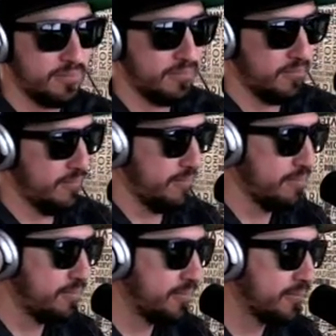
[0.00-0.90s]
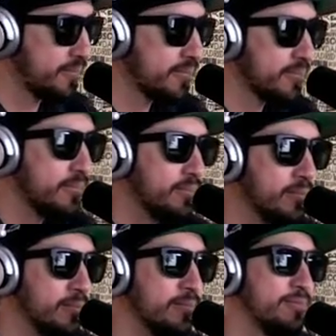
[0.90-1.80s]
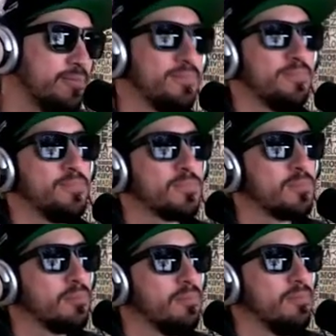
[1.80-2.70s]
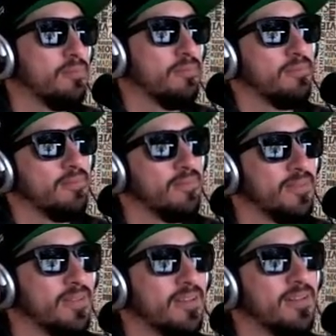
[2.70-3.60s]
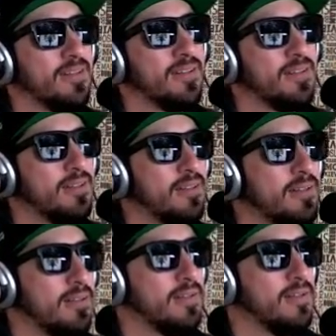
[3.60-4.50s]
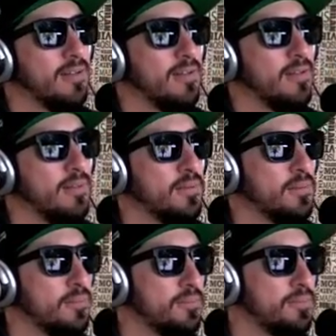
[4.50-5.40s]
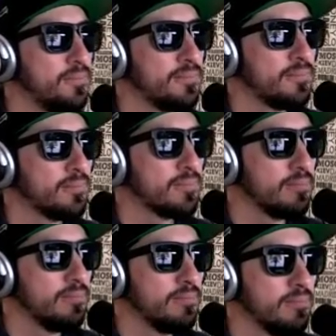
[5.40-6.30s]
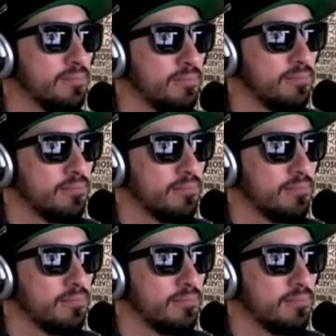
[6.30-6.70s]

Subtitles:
The person shown says nothing.